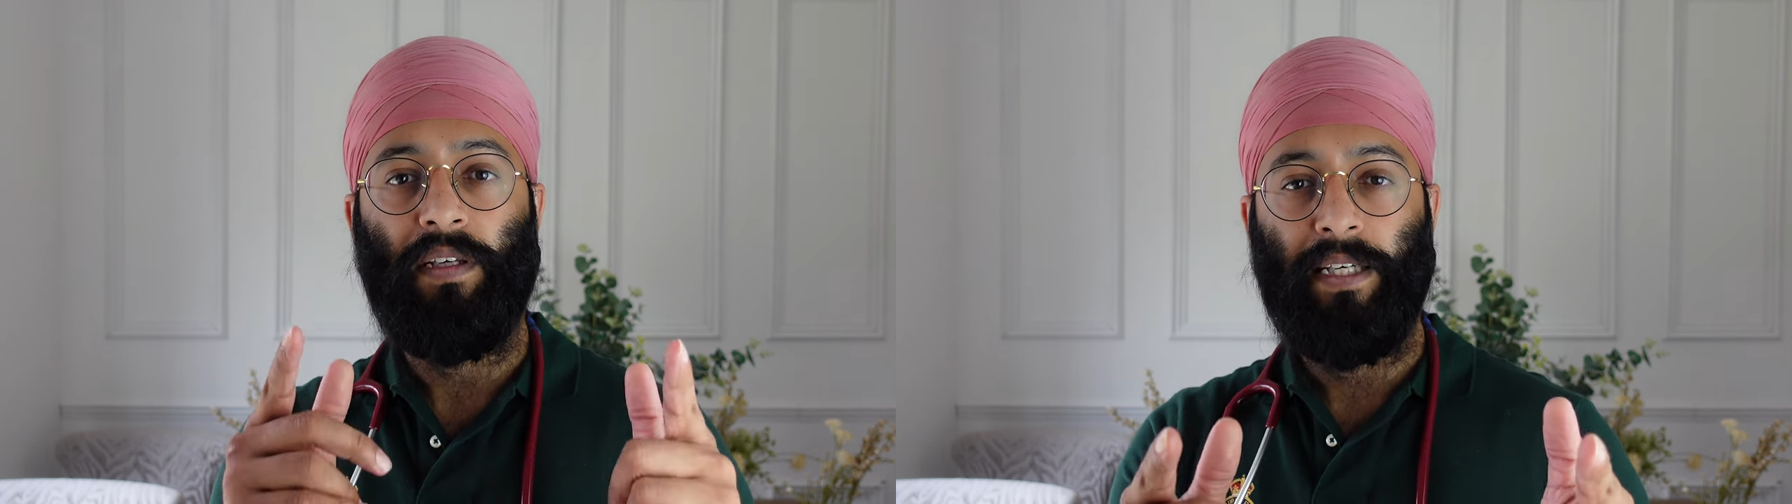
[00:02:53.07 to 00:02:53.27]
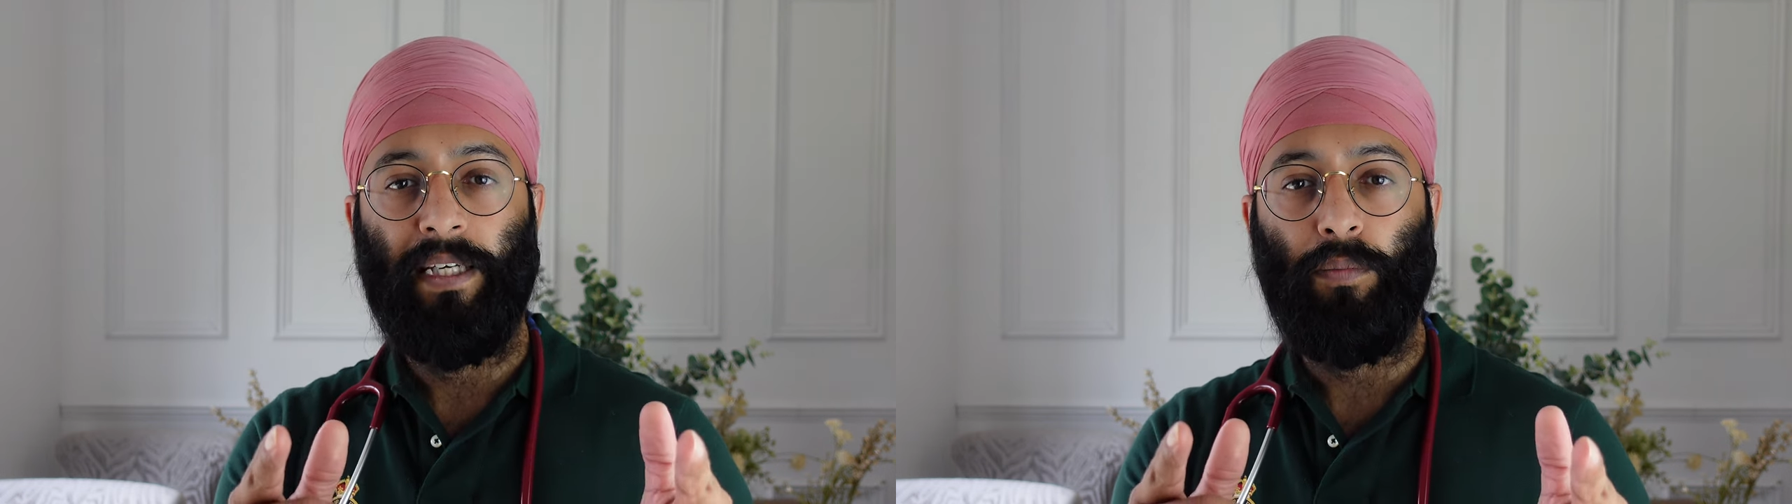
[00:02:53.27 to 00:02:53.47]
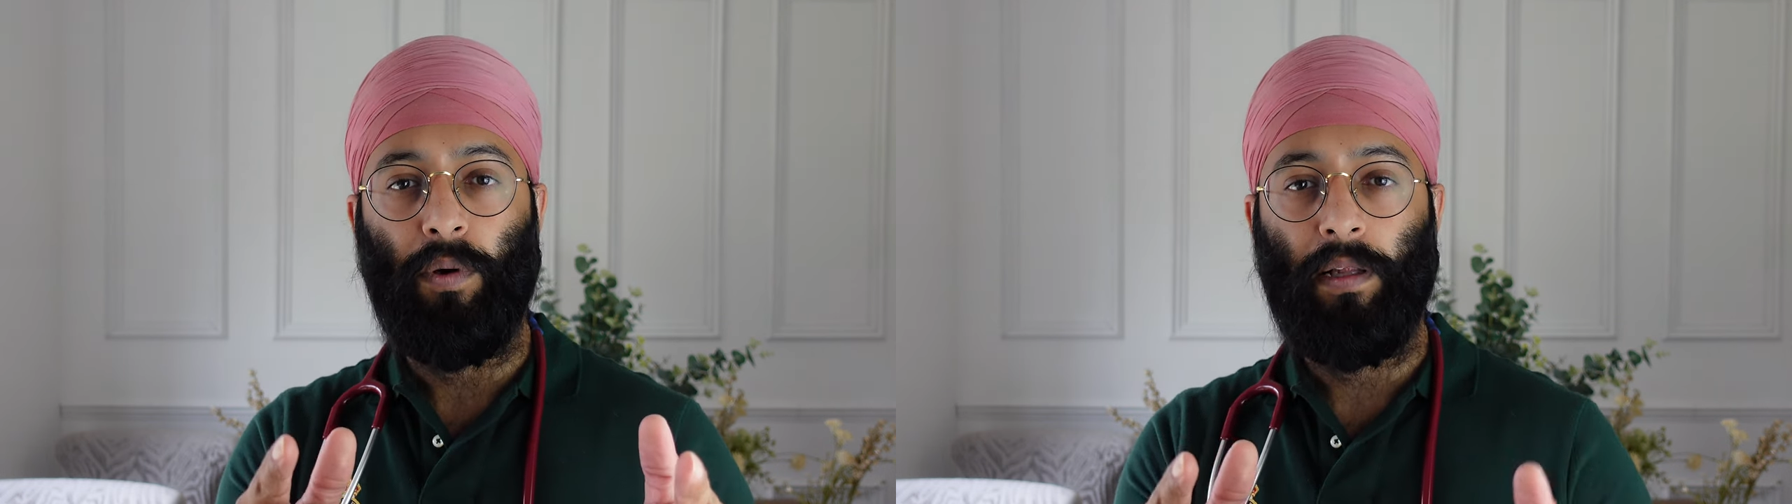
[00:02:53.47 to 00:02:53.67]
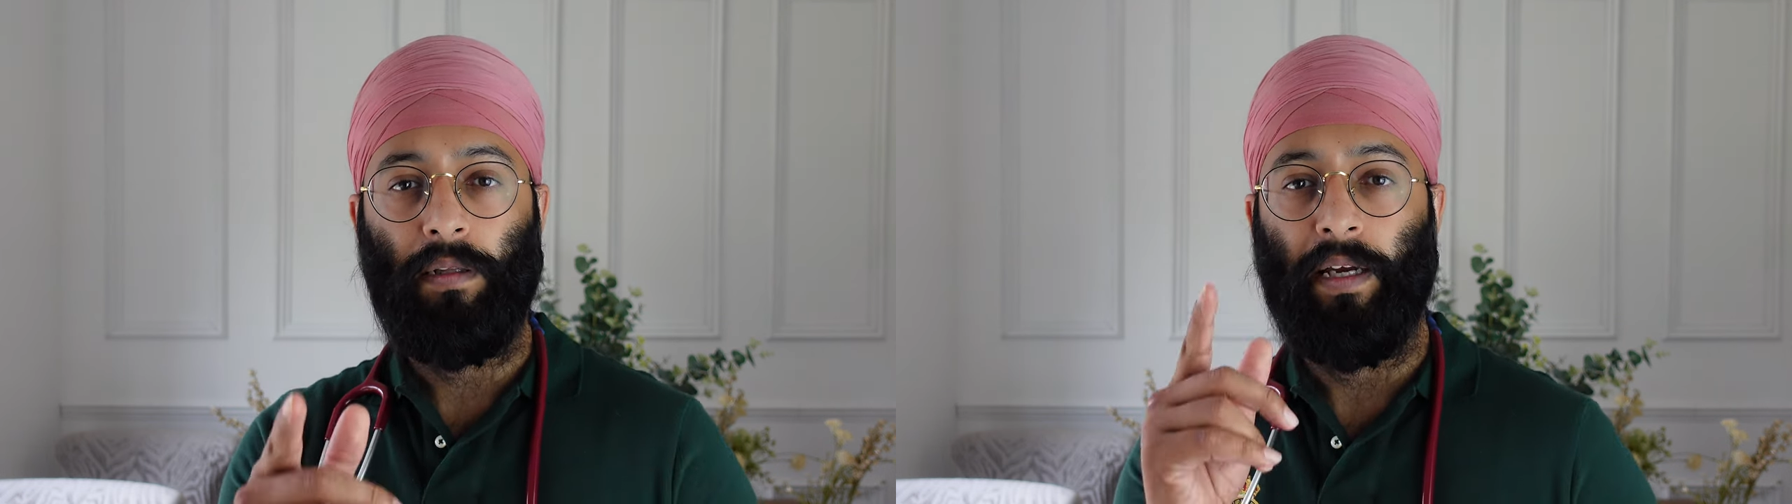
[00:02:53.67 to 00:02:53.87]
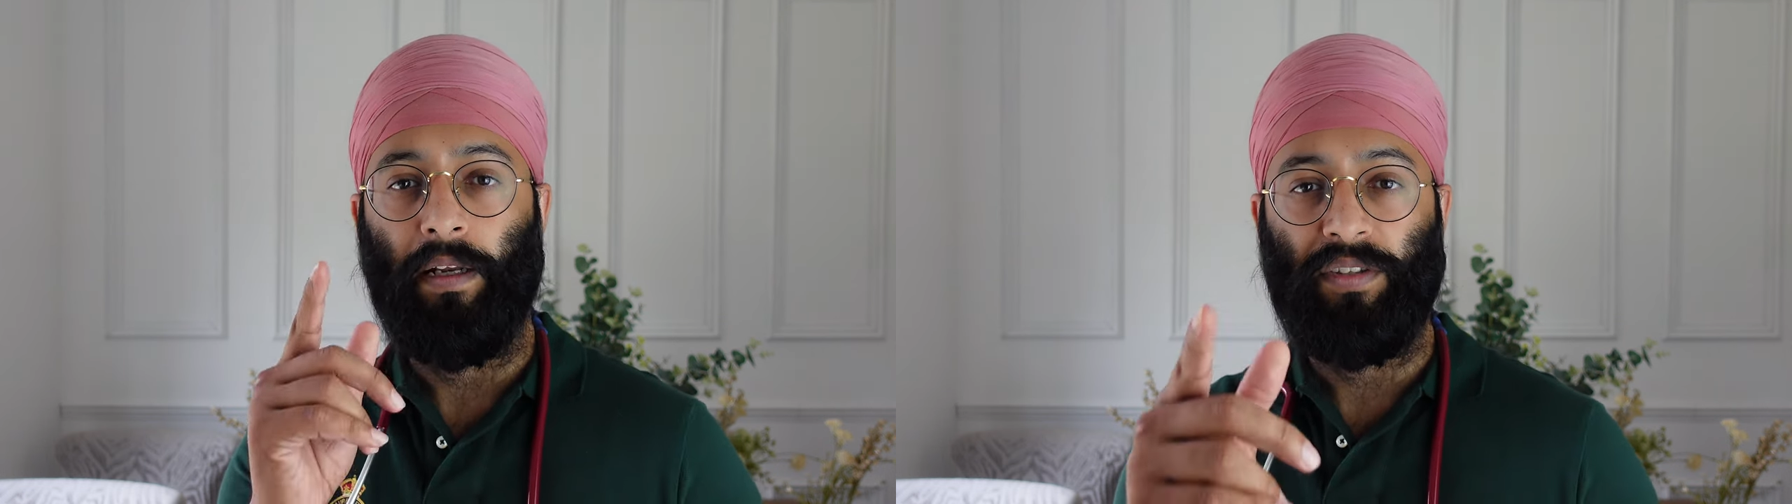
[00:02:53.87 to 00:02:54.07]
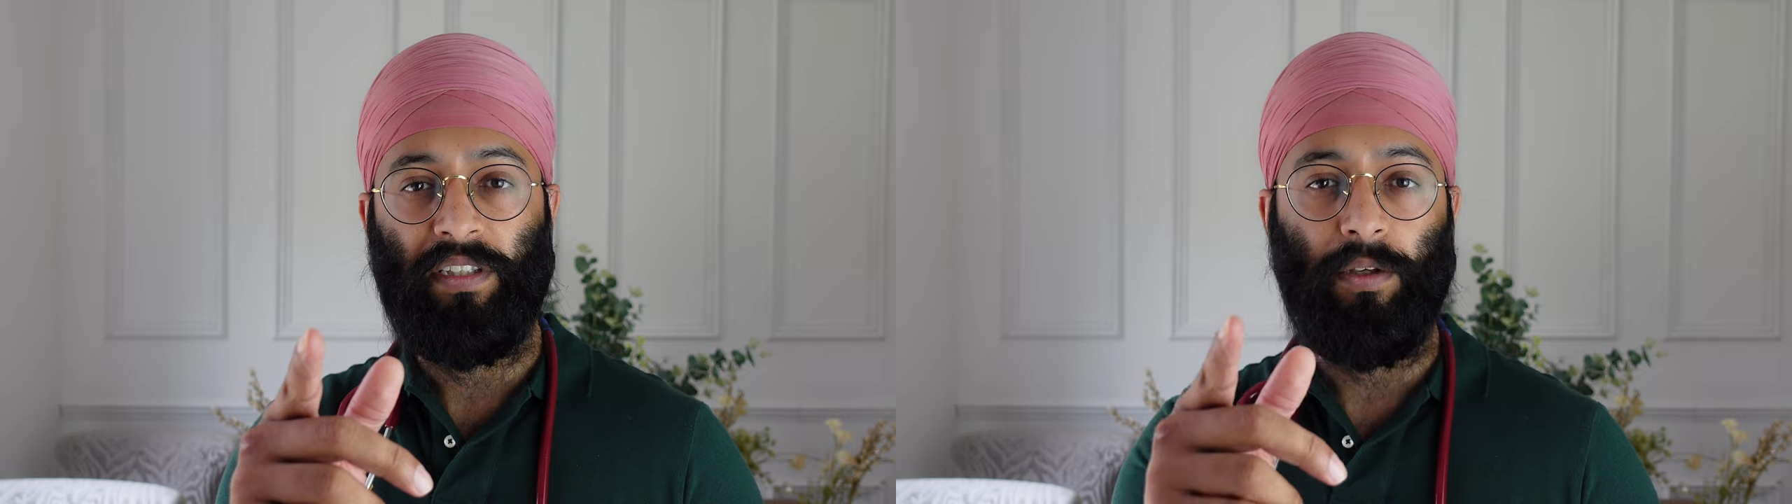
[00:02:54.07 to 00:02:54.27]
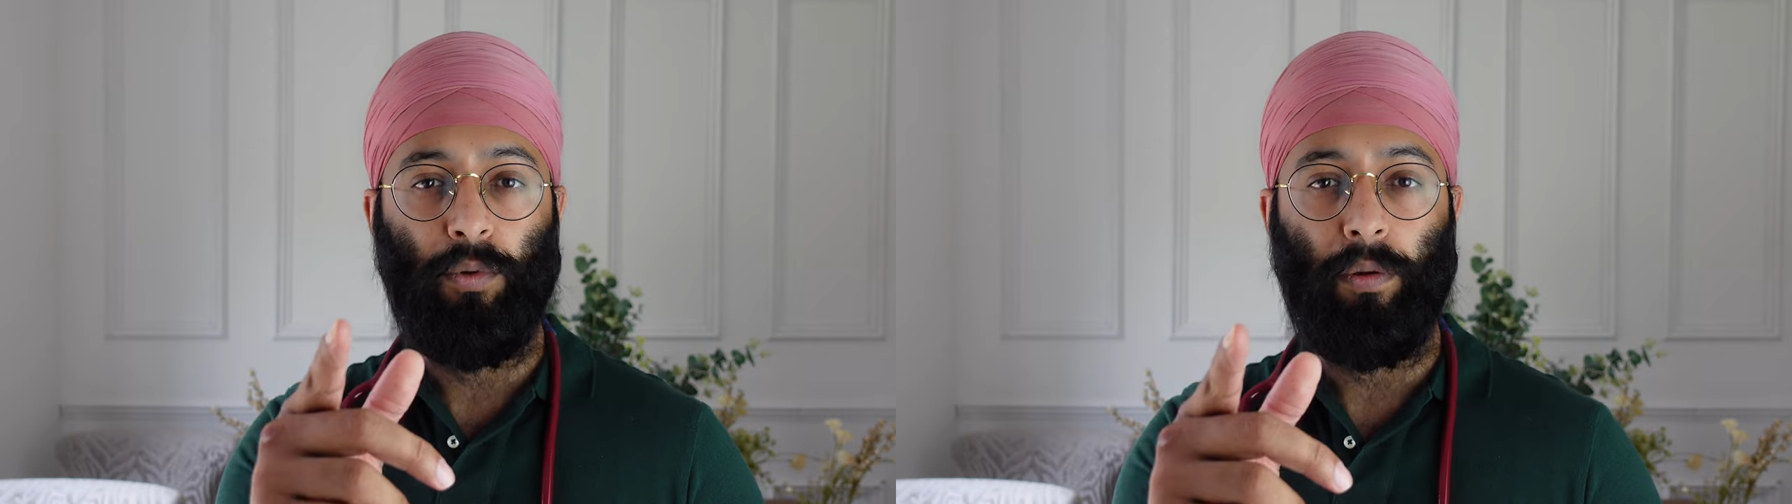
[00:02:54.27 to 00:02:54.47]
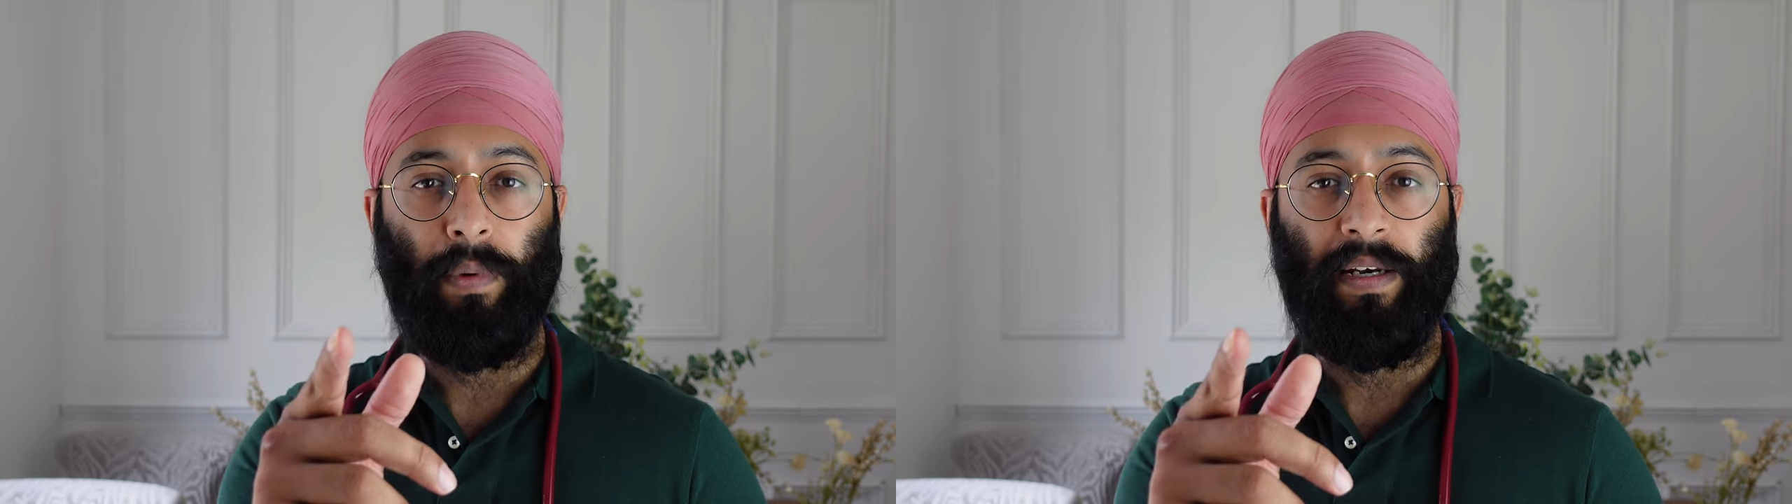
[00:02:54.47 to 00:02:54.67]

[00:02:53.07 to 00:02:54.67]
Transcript: keep well, and I'll see you all in my